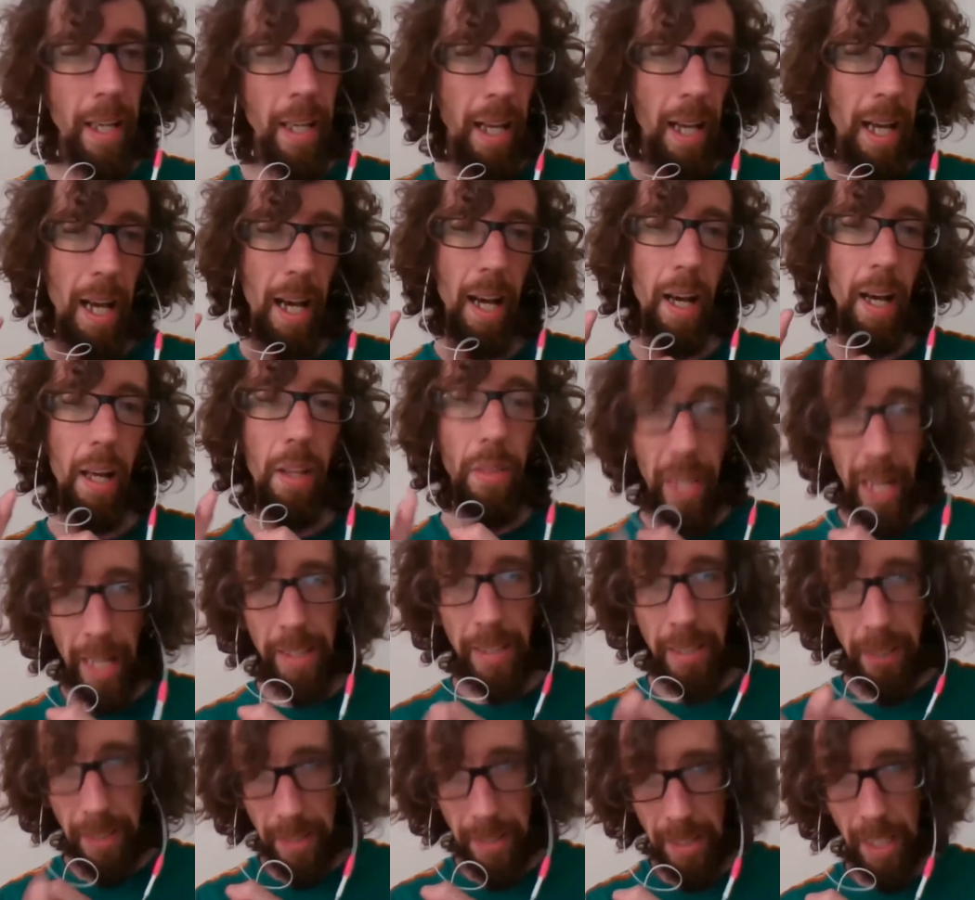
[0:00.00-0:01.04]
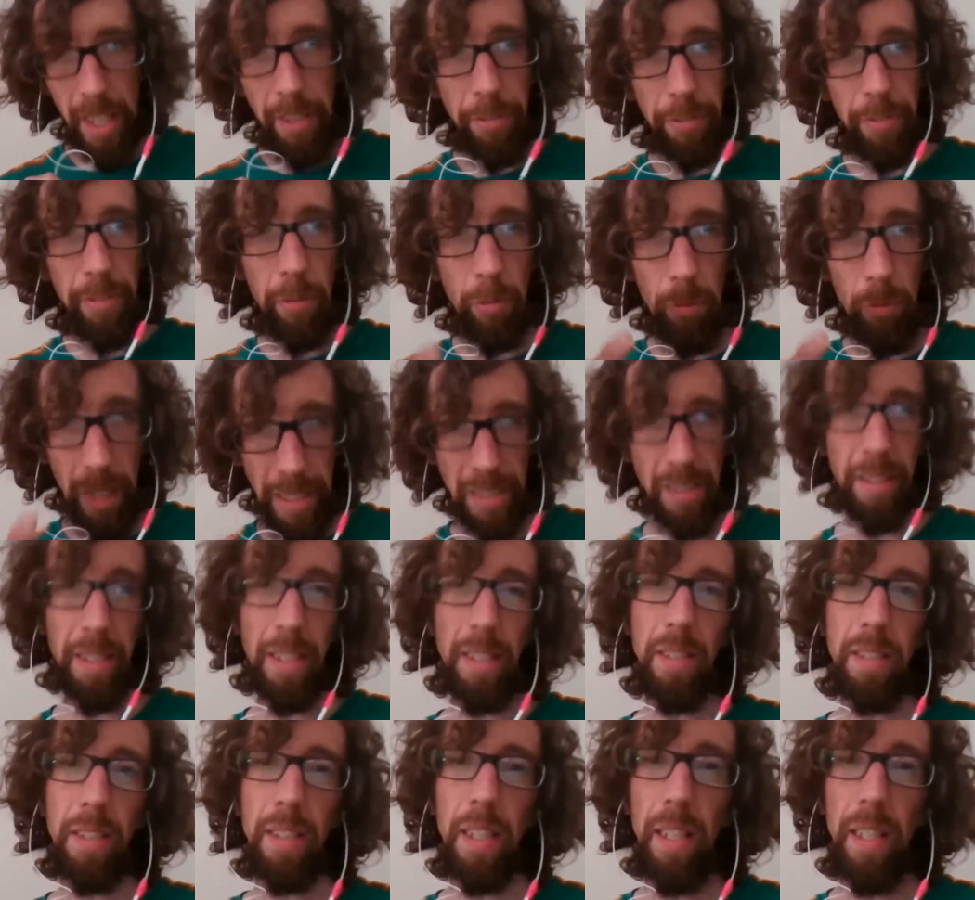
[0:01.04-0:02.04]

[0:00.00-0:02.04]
That stuff resonates.